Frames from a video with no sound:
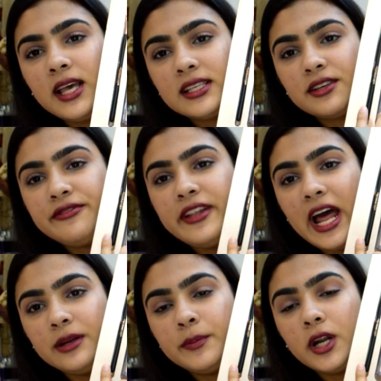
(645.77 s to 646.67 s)
has a
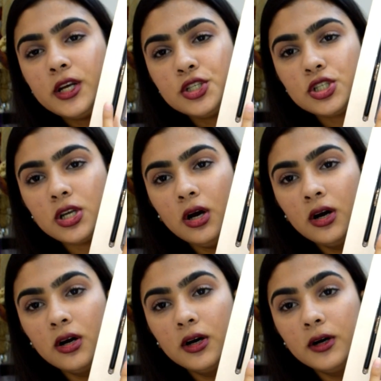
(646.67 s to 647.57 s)
flat brush,
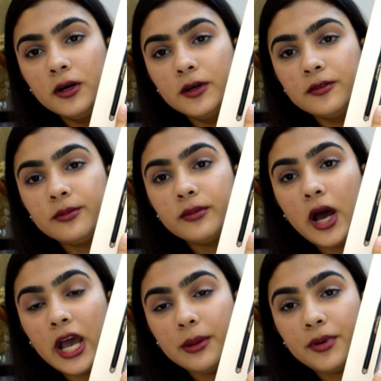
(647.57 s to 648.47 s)
a
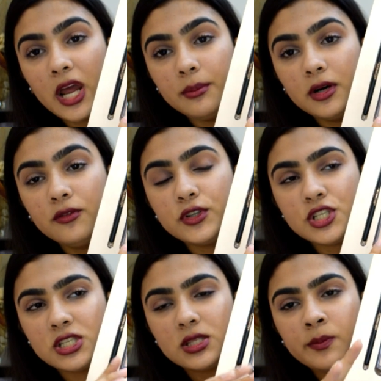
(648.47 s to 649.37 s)
eye primer,
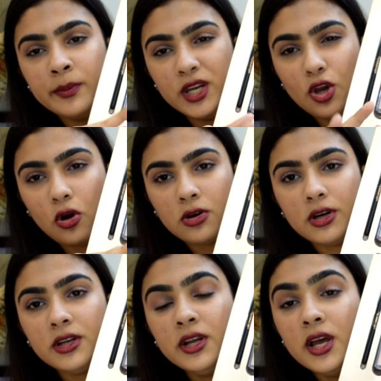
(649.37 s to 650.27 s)
which is
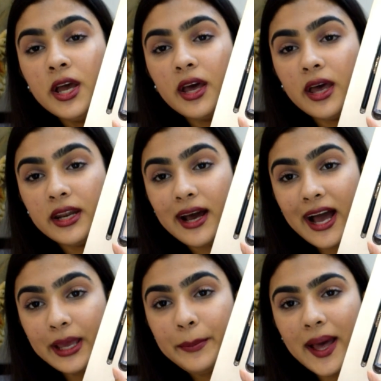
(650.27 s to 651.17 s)
mediocre, an
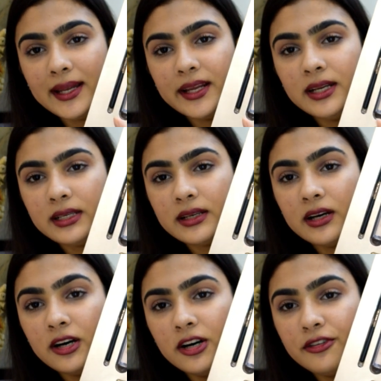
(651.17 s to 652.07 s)
eye palette,
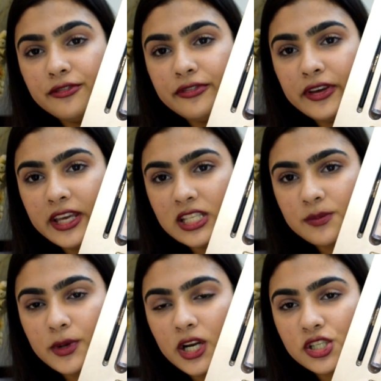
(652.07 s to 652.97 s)
a
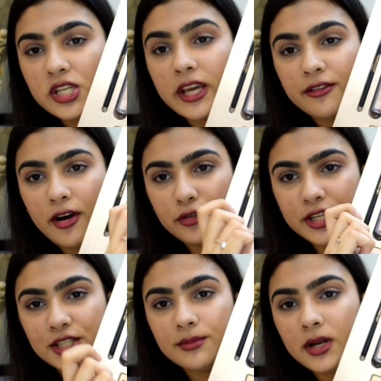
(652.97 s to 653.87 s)
face brush like a
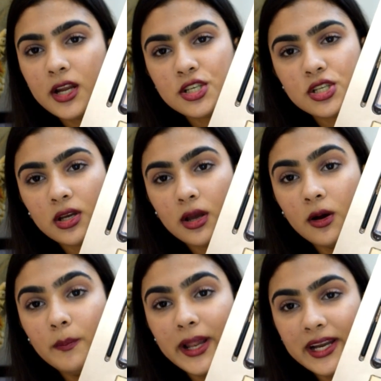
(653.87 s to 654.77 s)
foundation brush,
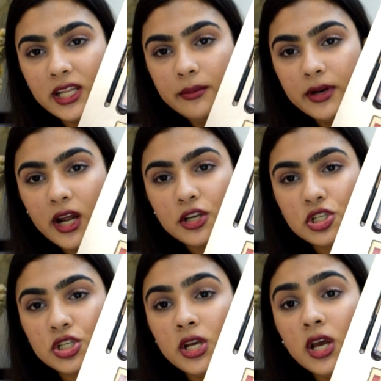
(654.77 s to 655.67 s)
a blending
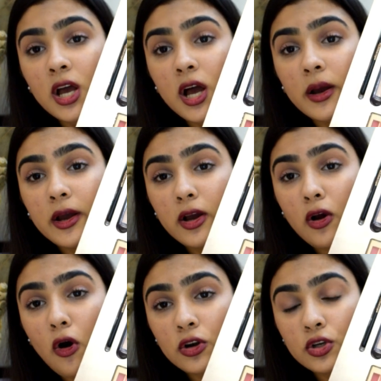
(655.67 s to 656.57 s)
brush,
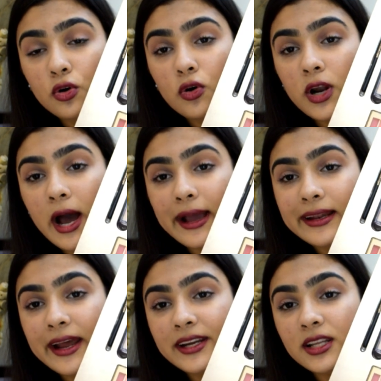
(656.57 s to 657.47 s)
contour,
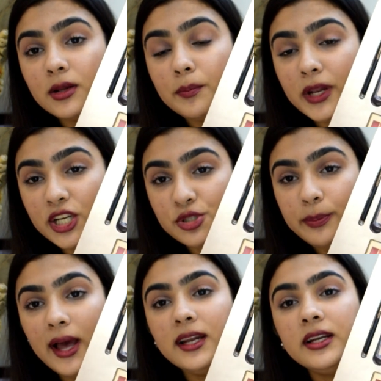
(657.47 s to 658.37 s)
highlight and a blush
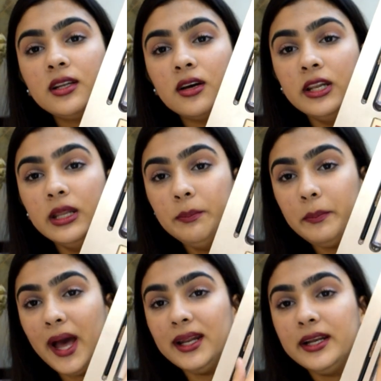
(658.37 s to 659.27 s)
palette, a lip
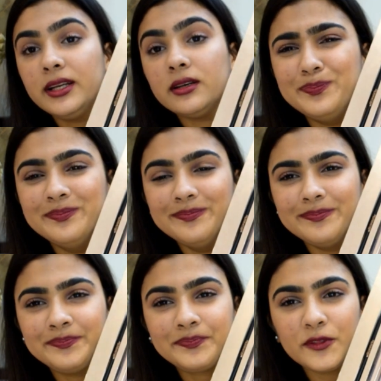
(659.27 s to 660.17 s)
palette,
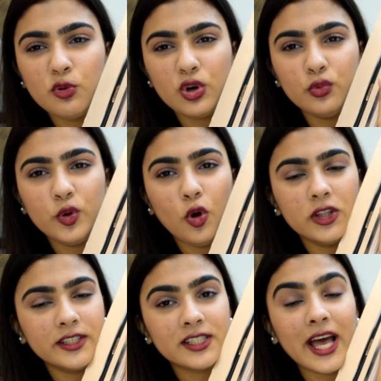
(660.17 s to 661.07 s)
what do we call this?